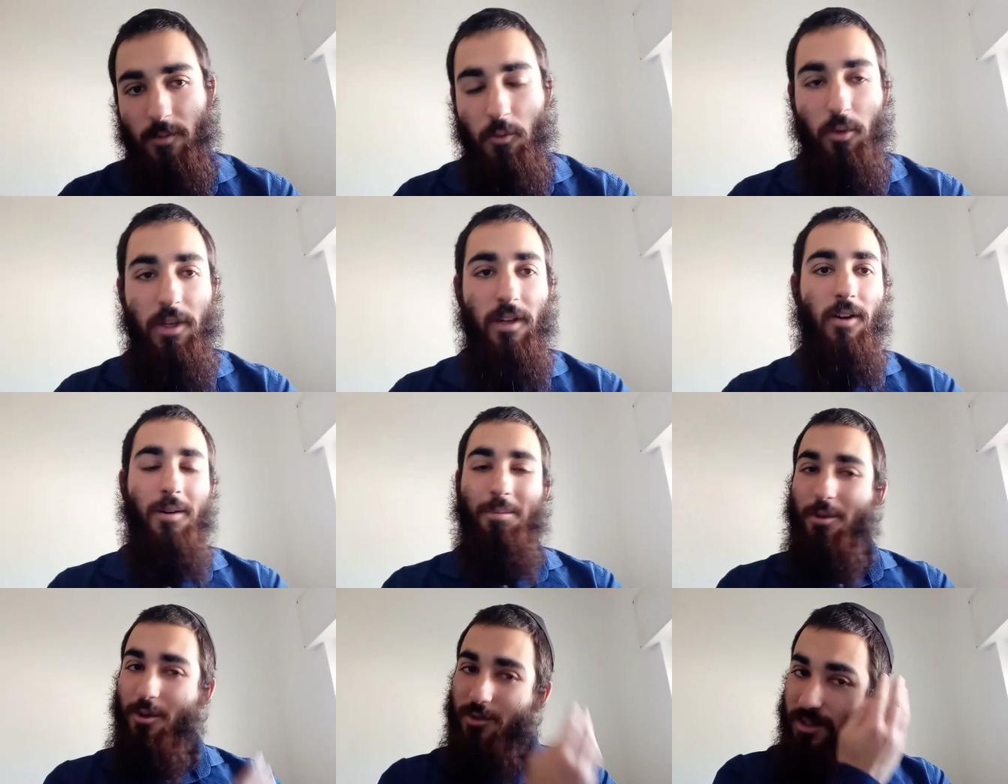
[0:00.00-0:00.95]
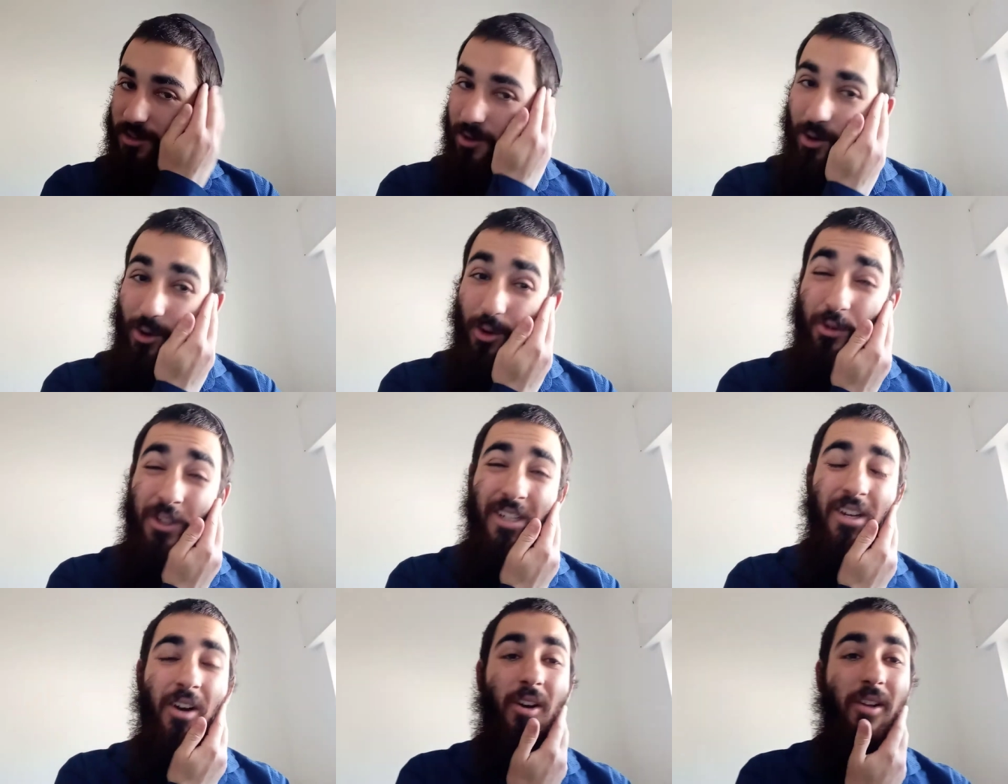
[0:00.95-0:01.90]
We are approaching the holy
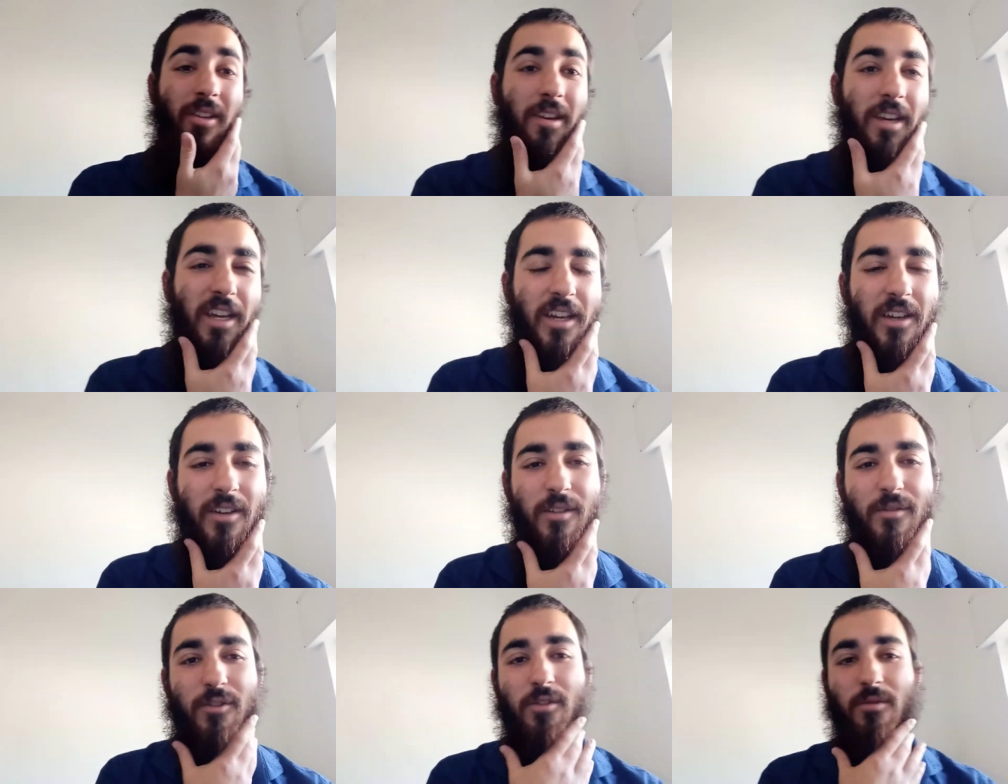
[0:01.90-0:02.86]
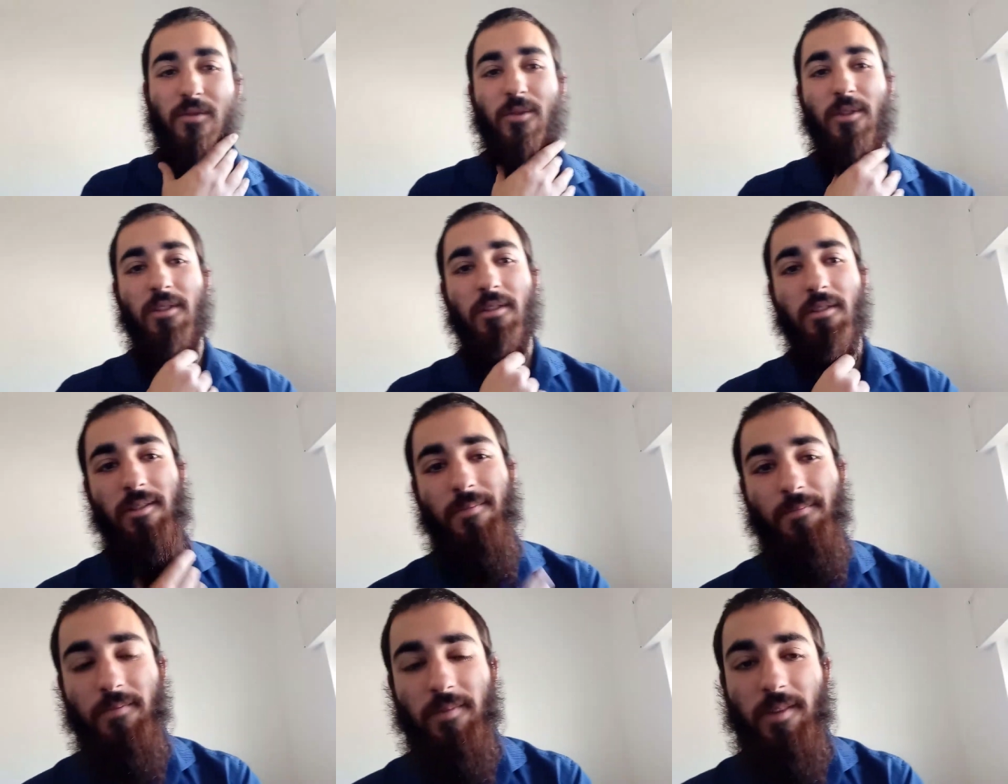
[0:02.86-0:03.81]
holiday of Shavuot,
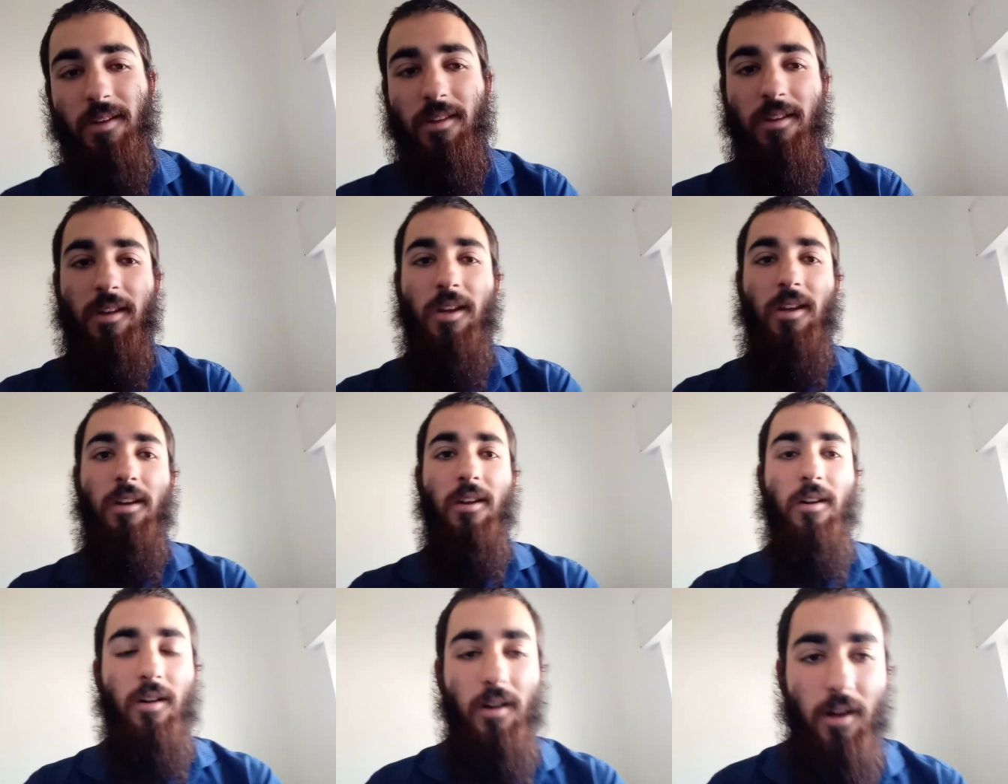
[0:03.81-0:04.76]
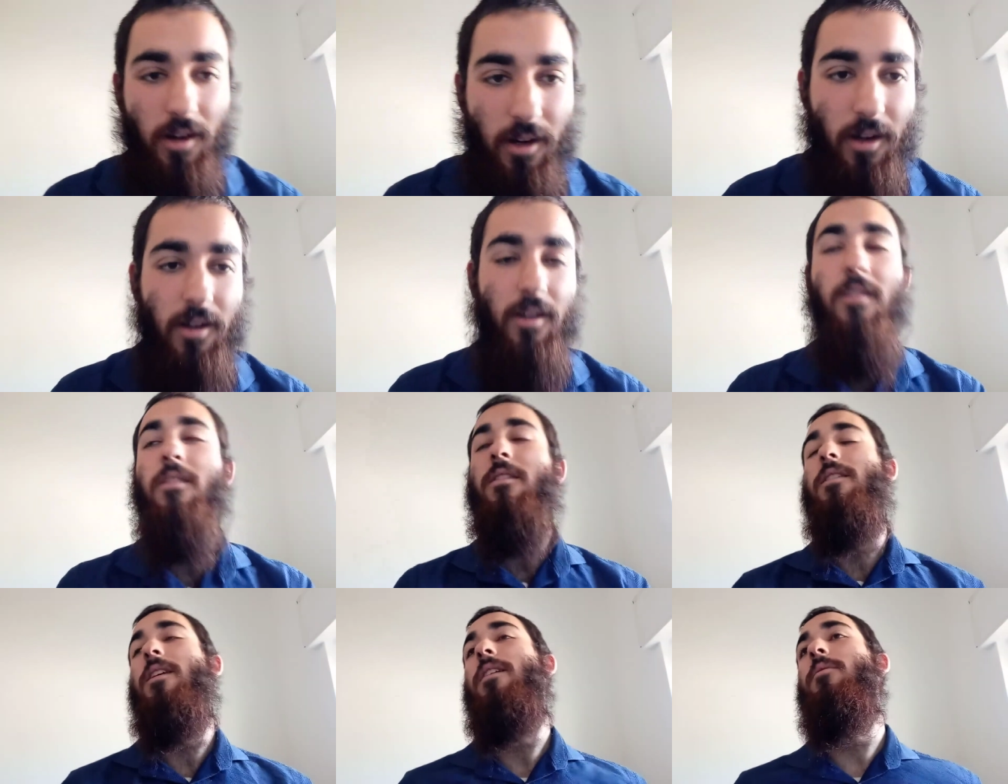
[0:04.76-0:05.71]
the
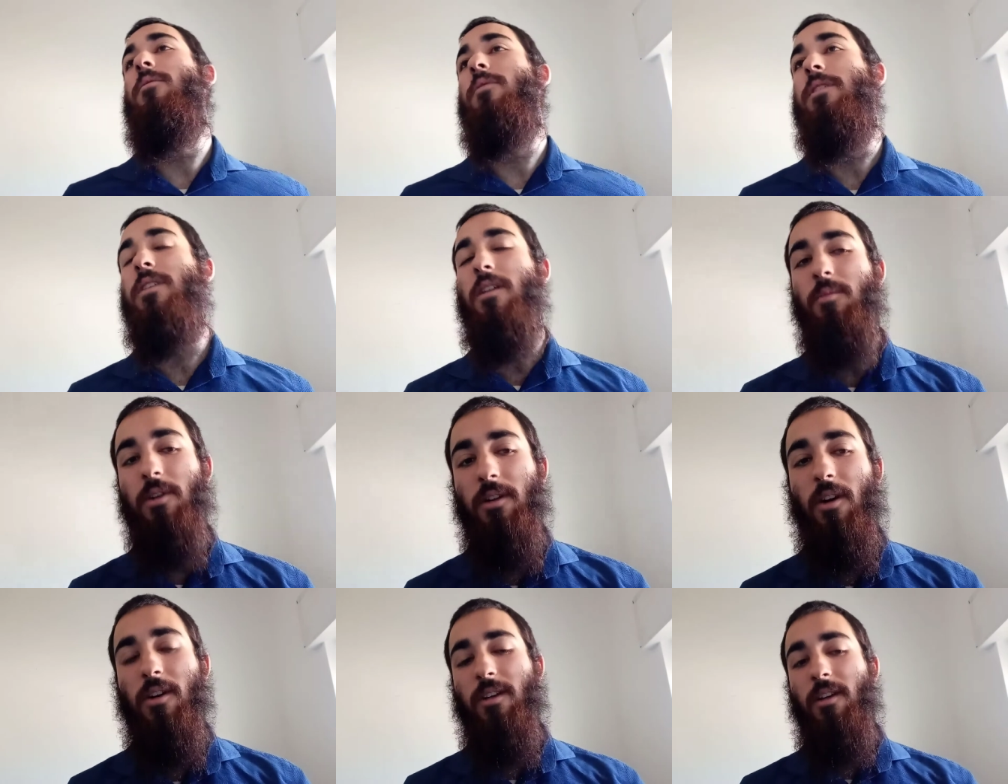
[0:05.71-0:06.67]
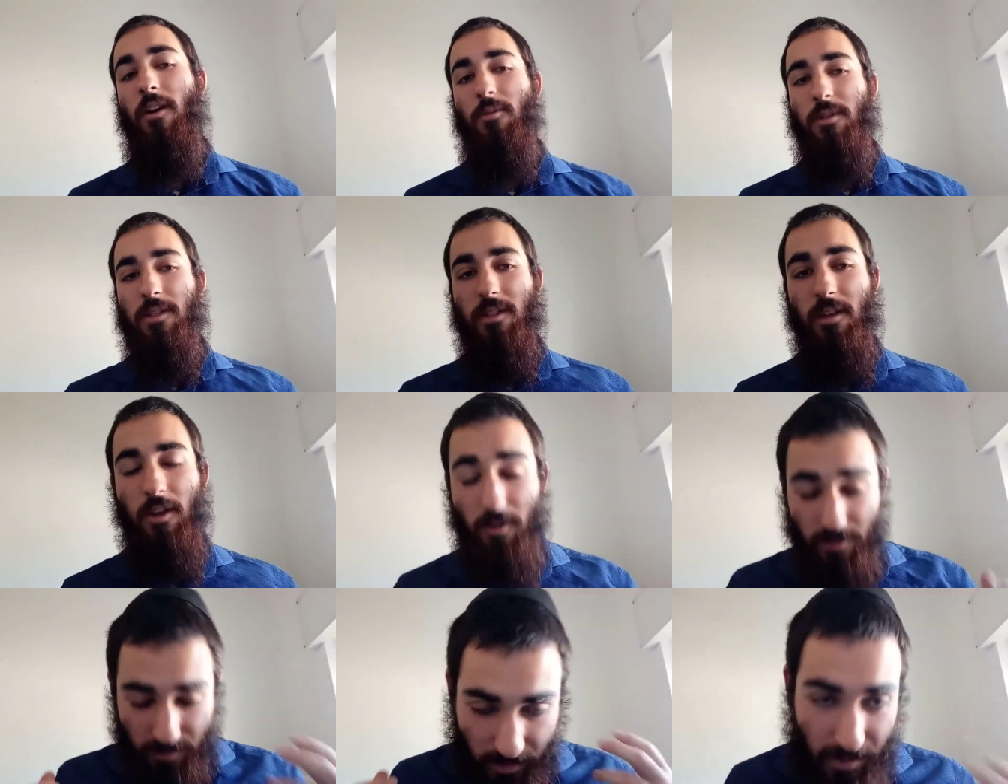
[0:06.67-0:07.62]
day where we celebrate
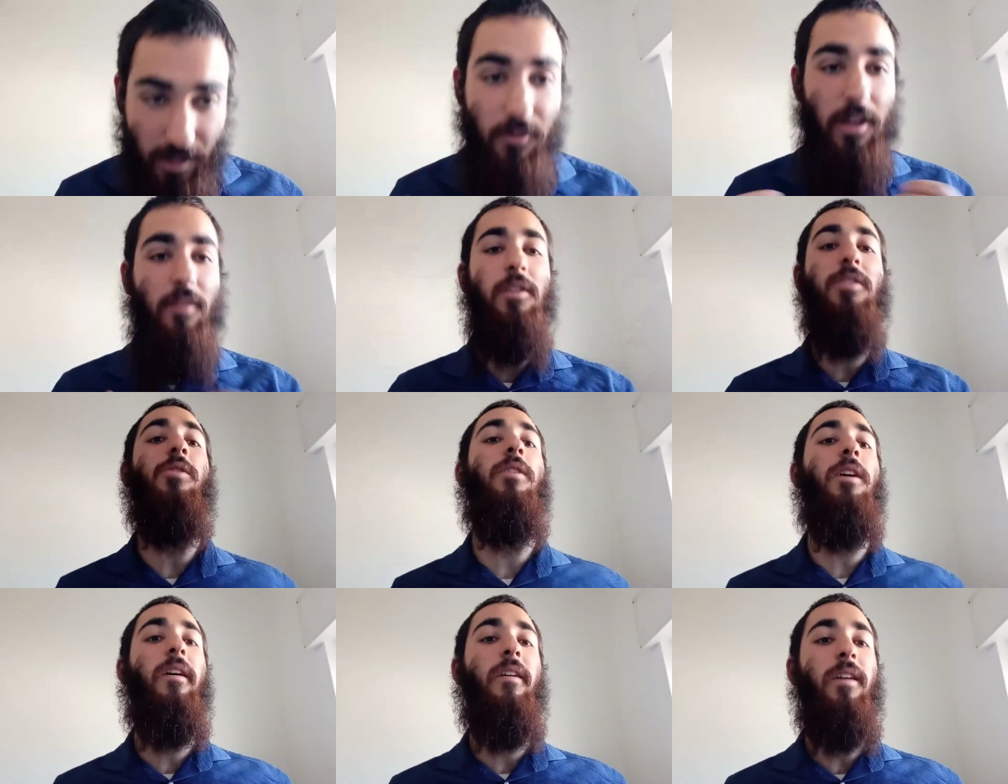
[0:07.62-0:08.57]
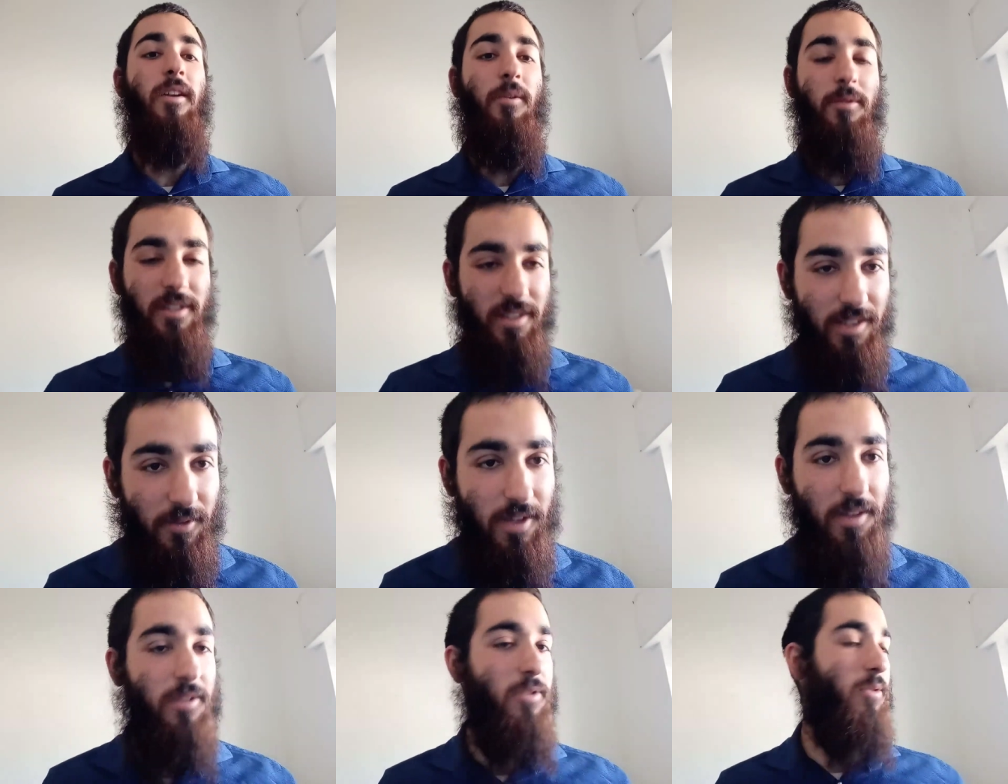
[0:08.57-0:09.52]
the giving of the Torah and our receiving of
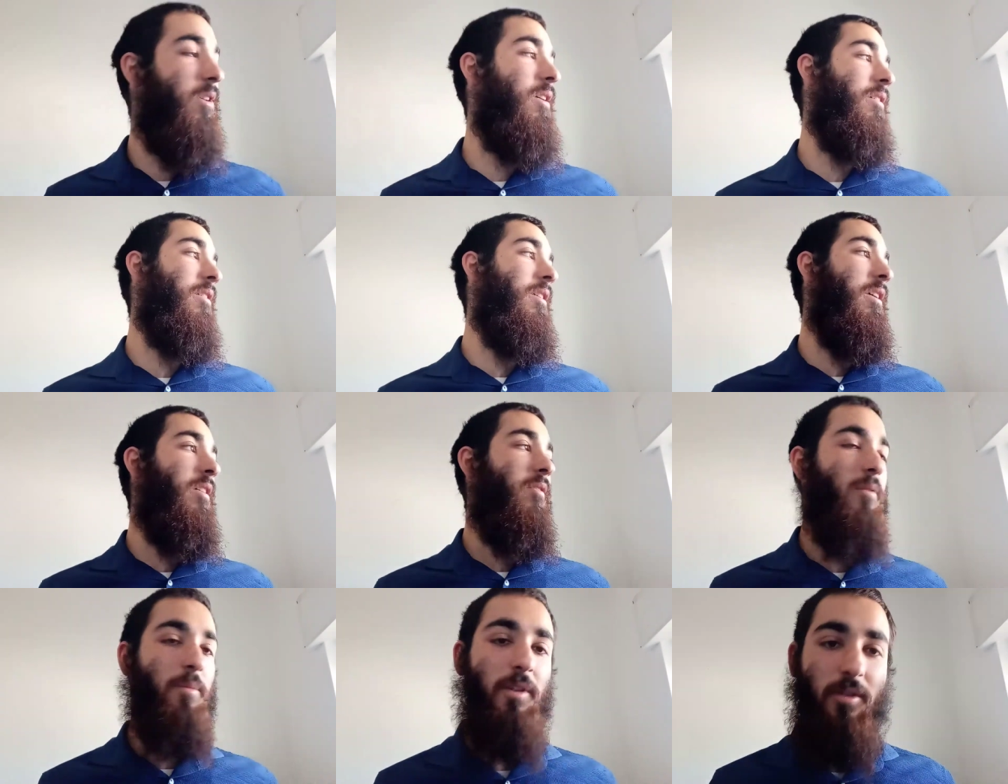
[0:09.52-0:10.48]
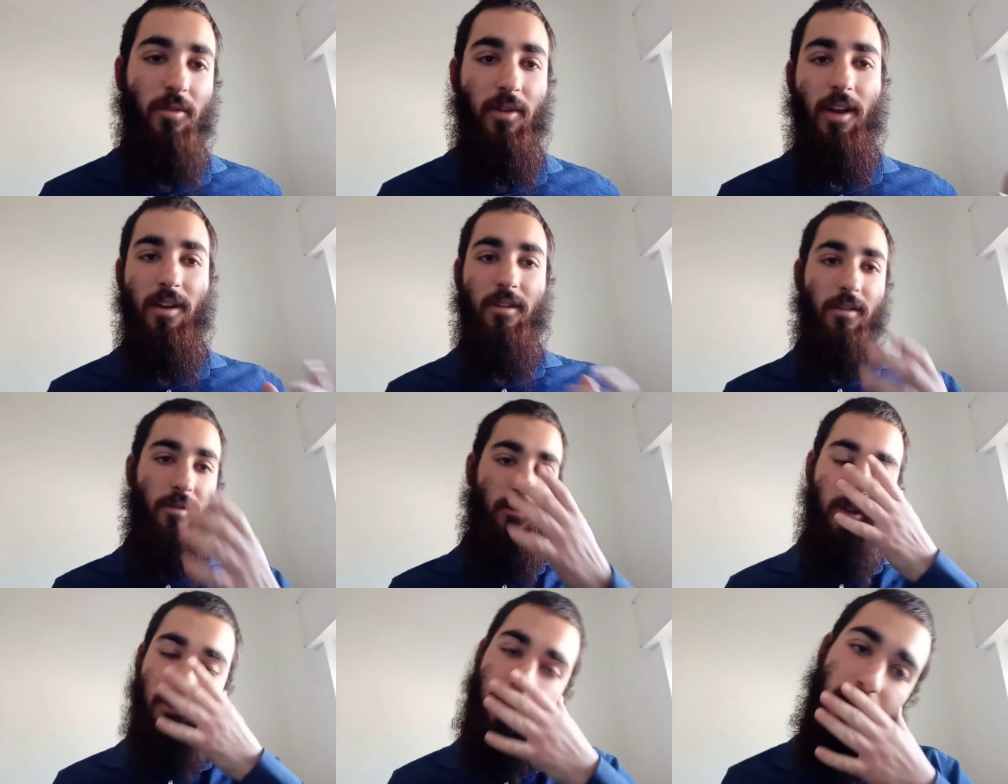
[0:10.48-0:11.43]
the Torah from the Creator.
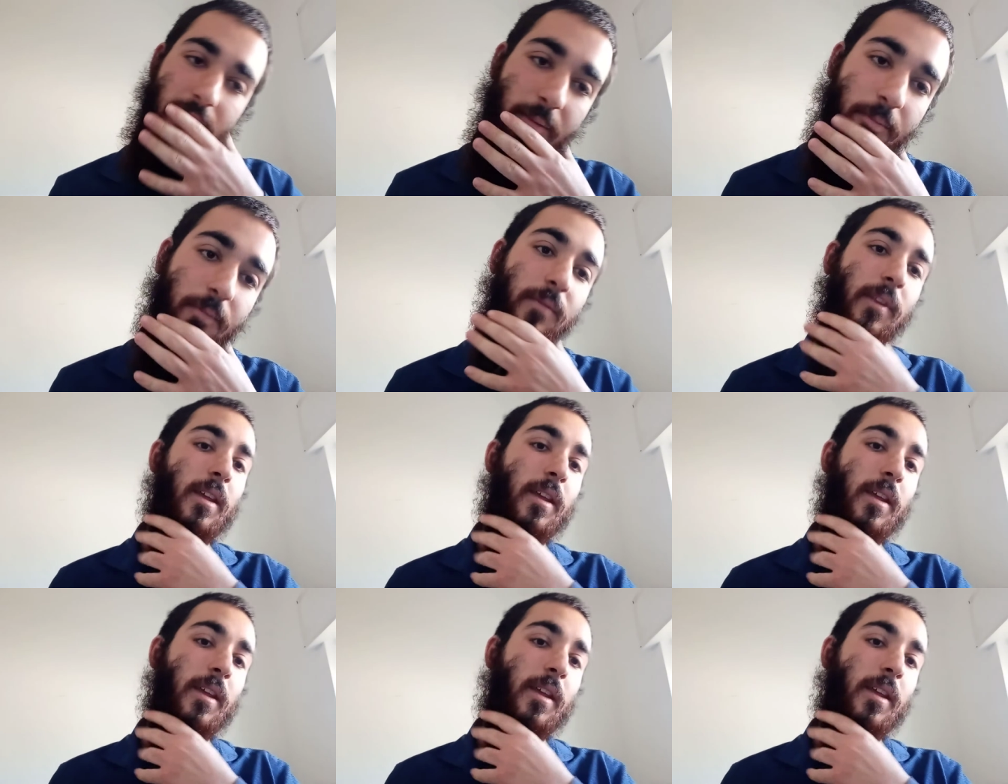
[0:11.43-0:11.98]
Hashem